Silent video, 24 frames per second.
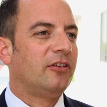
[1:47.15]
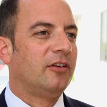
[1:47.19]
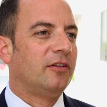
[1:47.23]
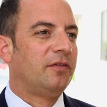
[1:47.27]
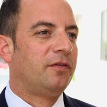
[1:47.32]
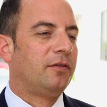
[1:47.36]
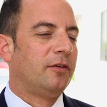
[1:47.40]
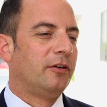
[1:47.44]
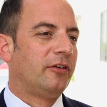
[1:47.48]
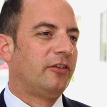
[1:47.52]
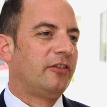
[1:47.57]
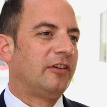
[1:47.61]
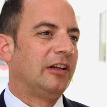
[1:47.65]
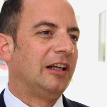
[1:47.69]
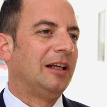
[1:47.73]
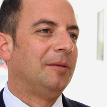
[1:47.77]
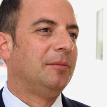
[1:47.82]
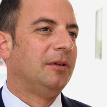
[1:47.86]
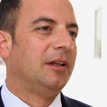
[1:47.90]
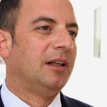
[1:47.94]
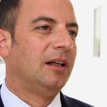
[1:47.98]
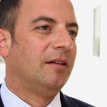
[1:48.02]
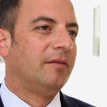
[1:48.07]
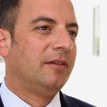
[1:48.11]
is the first
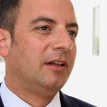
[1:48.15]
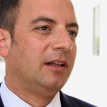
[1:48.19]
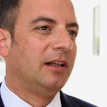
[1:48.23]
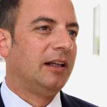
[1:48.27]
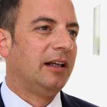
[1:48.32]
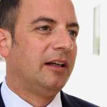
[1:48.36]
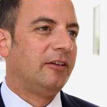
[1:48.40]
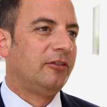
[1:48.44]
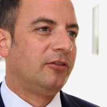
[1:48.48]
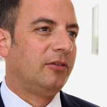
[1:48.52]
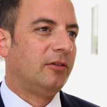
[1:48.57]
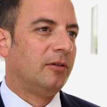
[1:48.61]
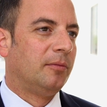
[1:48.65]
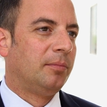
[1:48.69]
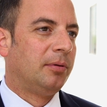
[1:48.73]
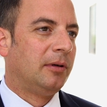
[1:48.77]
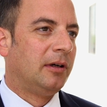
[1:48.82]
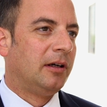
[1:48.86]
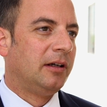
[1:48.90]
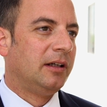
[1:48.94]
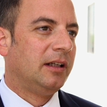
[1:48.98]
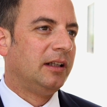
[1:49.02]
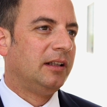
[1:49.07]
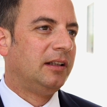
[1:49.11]
time you have the National
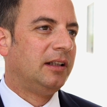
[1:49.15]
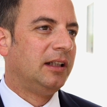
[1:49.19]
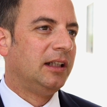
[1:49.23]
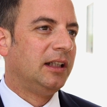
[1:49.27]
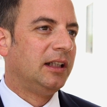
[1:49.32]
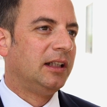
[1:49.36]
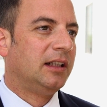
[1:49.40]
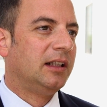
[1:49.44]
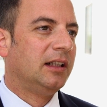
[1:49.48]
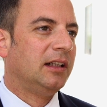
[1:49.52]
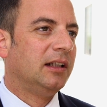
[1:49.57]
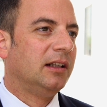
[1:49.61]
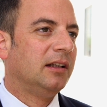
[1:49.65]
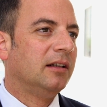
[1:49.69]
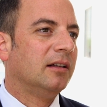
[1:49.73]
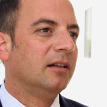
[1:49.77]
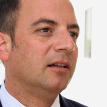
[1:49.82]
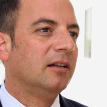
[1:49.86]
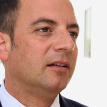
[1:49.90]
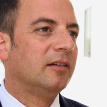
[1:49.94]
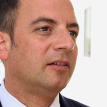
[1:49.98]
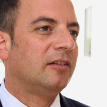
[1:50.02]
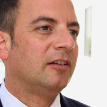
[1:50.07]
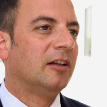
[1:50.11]
Party
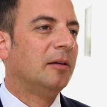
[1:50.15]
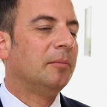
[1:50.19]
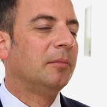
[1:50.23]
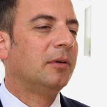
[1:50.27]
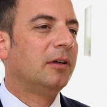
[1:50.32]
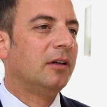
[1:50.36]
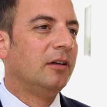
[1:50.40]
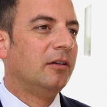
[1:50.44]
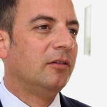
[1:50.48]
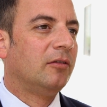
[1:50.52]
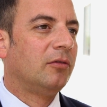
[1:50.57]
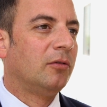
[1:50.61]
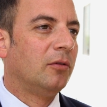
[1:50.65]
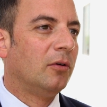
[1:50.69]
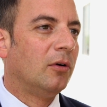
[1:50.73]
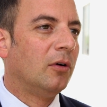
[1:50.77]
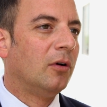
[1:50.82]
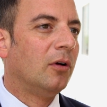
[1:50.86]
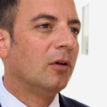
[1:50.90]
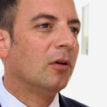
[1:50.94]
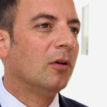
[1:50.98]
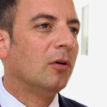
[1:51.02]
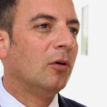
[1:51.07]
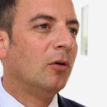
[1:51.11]
taking some
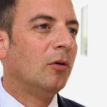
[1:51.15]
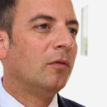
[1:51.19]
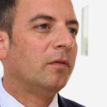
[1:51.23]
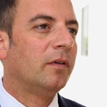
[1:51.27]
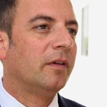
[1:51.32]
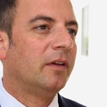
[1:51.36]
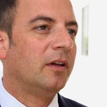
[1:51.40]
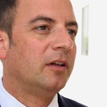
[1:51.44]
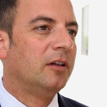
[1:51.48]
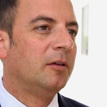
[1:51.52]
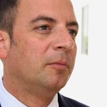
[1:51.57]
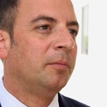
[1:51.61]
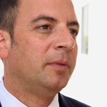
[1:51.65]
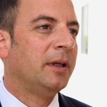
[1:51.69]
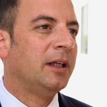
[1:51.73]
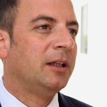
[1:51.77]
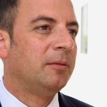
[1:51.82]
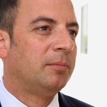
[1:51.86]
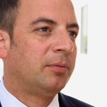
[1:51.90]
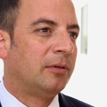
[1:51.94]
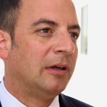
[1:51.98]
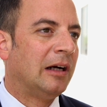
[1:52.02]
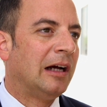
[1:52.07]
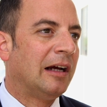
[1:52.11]
control over the
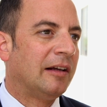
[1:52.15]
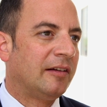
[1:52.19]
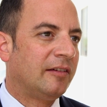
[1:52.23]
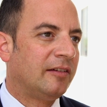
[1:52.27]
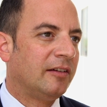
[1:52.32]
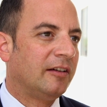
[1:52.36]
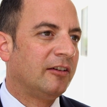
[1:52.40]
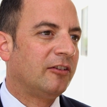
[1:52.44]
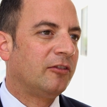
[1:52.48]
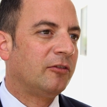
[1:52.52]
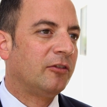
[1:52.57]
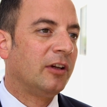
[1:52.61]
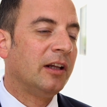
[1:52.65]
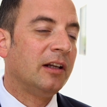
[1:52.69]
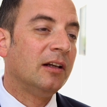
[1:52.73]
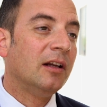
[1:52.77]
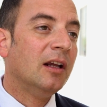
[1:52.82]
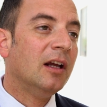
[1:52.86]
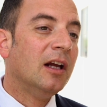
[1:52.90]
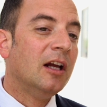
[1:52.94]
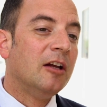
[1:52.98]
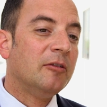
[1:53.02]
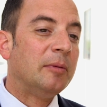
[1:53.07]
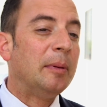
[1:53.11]
debate process.
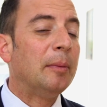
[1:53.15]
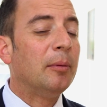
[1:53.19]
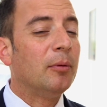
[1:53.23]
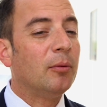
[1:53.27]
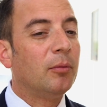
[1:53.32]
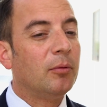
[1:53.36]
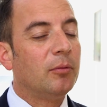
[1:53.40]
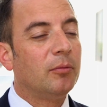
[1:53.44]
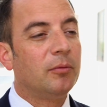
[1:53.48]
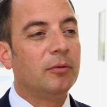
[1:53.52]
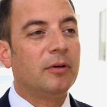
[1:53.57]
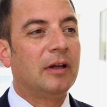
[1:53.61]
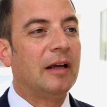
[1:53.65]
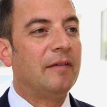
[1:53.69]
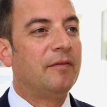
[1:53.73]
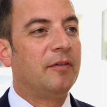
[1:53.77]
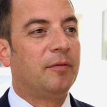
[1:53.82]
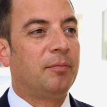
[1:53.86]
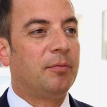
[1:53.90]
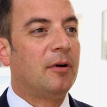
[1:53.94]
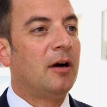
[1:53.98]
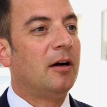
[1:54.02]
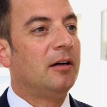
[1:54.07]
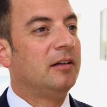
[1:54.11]
And people
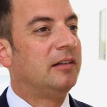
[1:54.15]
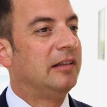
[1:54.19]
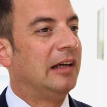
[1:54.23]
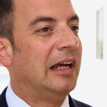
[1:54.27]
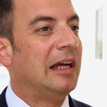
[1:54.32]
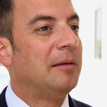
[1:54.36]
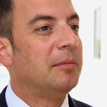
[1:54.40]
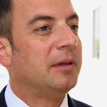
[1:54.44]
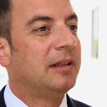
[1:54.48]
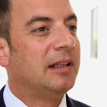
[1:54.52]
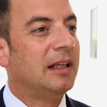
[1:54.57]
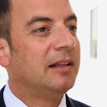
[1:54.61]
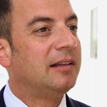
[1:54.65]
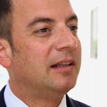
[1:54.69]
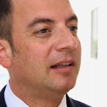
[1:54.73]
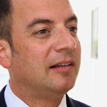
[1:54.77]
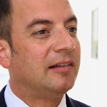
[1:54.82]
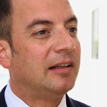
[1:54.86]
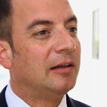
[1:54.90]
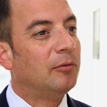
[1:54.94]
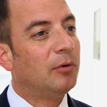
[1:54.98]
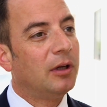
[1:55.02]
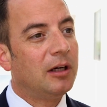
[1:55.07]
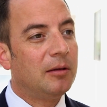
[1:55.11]
have a hard time with that. They
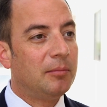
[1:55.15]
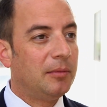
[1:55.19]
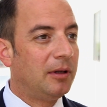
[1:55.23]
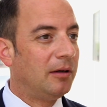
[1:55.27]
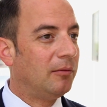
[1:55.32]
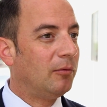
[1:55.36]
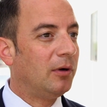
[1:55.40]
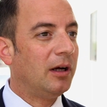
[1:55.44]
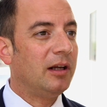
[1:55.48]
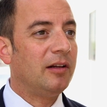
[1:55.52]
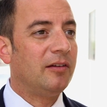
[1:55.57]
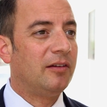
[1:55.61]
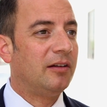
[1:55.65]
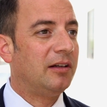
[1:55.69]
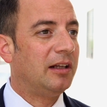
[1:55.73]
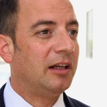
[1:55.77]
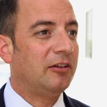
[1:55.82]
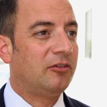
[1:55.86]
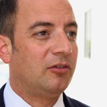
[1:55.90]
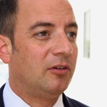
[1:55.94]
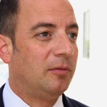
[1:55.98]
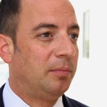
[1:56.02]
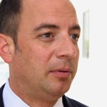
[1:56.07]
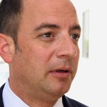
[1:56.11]
say, wait a minute, why is the
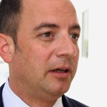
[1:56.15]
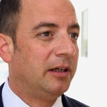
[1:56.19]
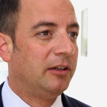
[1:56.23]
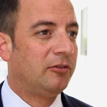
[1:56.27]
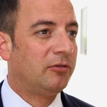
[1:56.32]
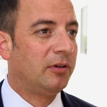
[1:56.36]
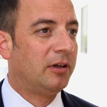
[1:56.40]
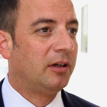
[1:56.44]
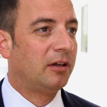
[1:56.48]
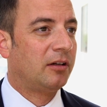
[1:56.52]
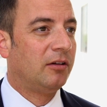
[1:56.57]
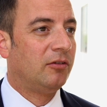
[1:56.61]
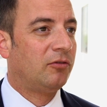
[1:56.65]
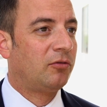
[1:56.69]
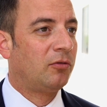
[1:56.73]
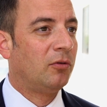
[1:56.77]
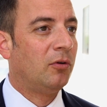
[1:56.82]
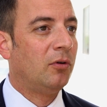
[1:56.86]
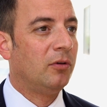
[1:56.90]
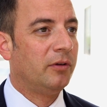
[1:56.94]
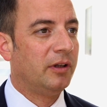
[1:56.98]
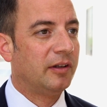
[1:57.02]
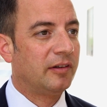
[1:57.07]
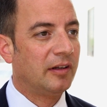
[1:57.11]
National Party trying to
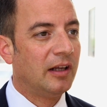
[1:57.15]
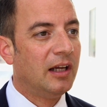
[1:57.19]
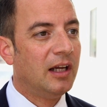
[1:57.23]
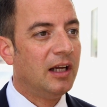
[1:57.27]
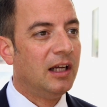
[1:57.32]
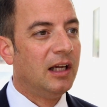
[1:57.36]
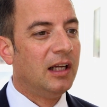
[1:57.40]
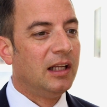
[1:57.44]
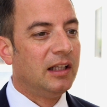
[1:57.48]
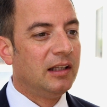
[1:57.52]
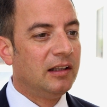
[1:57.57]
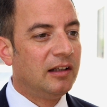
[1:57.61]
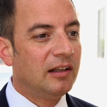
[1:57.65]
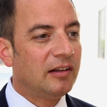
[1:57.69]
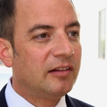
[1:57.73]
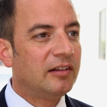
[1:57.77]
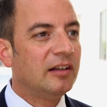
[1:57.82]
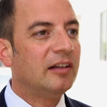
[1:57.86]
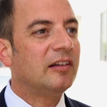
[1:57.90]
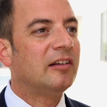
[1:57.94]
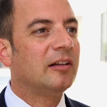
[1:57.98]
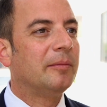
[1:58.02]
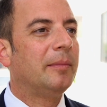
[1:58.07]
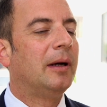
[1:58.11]
control this?
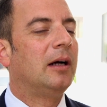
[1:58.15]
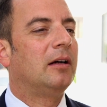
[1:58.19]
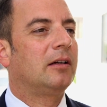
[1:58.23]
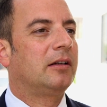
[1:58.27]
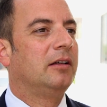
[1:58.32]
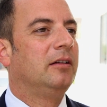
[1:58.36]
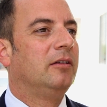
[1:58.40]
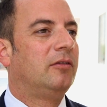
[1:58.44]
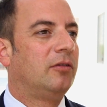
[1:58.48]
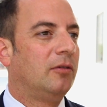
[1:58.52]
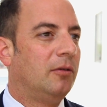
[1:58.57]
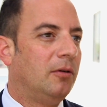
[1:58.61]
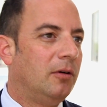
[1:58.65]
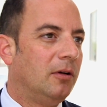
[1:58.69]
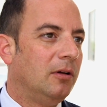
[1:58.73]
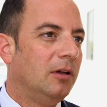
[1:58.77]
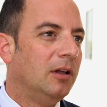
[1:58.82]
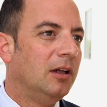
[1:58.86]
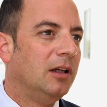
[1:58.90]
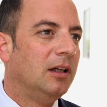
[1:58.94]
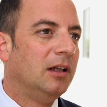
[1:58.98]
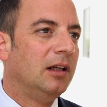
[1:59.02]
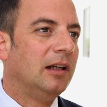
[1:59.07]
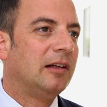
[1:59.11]
This is about
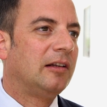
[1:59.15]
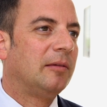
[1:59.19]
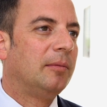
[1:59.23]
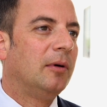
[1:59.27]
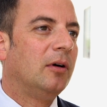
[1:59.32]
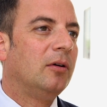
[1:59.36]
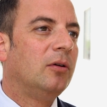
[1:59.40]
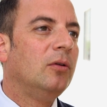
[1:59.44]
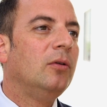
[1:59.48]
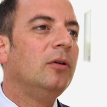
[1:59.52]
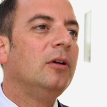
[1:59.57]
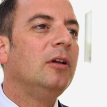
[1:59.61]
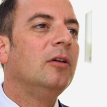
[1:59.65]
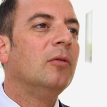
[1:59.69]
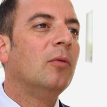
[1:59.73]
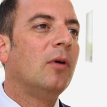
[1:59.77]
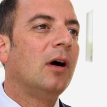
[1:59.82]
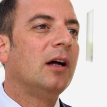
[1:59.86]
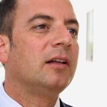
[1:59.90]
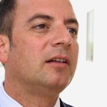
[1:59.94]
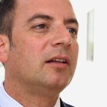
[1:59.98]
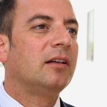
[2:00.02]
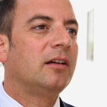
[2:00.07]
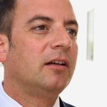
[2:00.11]
control. It's about who do you
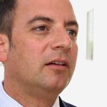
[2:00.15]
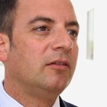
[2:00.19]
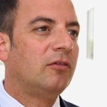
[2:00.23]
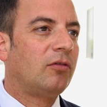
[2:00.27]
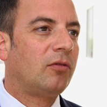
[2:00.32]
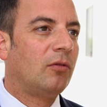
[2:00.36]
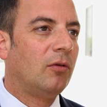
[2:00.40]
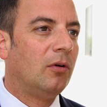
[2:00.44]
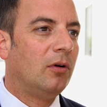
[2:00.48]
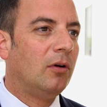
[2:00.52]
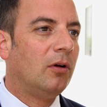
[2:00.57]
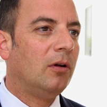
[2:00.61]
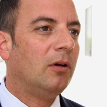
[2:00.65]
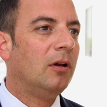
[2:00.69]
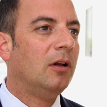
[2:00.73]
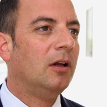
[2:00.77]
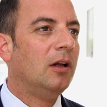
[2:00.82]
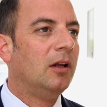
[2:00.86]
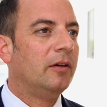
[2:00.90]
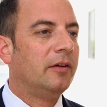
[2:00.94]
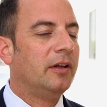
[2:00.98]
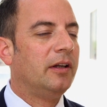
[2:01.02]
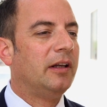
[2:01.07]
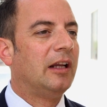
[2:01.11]
want to control
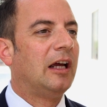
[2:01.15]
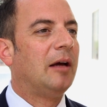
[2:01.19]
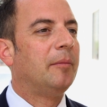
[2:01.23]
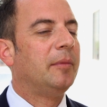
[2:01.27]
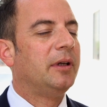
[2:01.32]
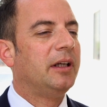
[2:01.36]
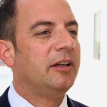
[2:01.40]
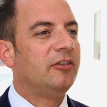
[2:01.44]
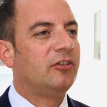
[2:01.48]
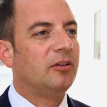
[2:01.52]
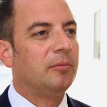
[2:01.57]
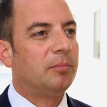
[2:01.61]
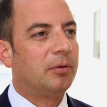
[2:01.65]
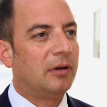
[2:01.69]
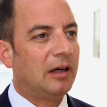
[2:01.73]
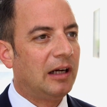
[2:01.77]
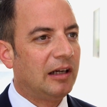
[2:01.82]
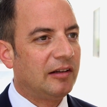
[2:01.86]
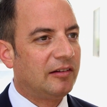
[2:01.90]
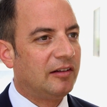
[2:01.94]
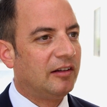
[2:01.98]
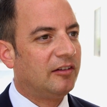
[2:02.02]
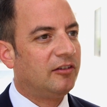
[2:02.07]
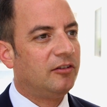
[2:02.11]
the nomination
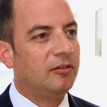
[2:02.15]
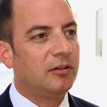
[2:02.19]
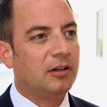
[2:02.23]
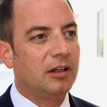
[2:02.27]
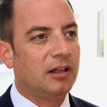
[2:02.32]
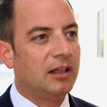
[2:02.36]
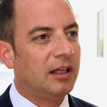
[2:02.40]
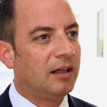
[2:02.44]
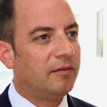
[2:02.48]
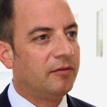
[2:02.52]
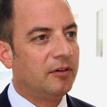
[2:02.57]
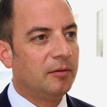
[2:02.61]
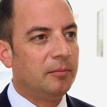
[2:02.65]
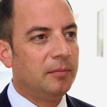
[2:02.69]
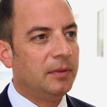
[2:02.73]
process. You can have